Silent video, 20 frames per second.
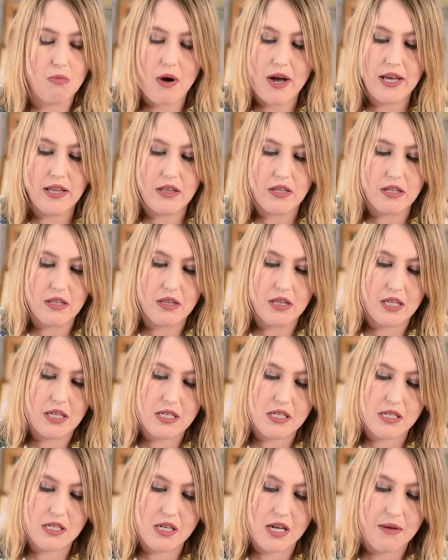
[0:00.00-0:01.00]
way that
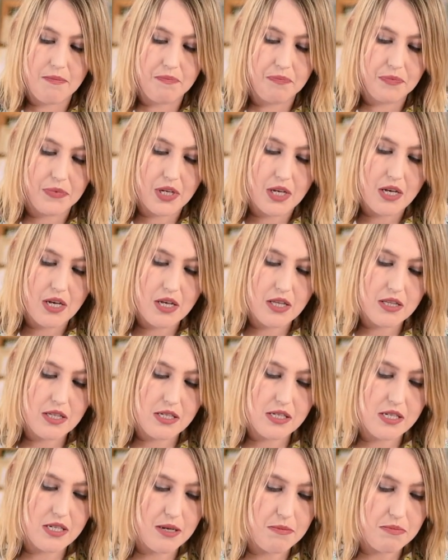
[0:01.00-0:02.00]
this
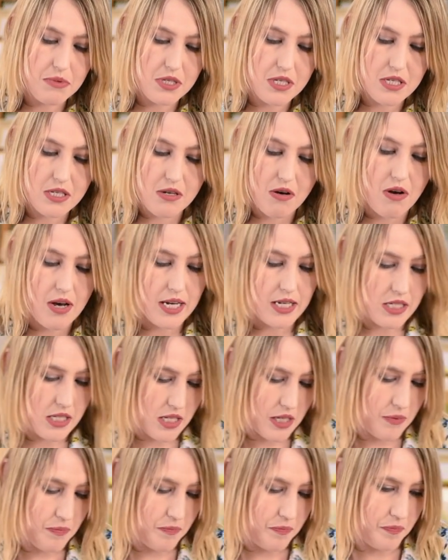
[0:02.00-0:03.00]
nib's designed.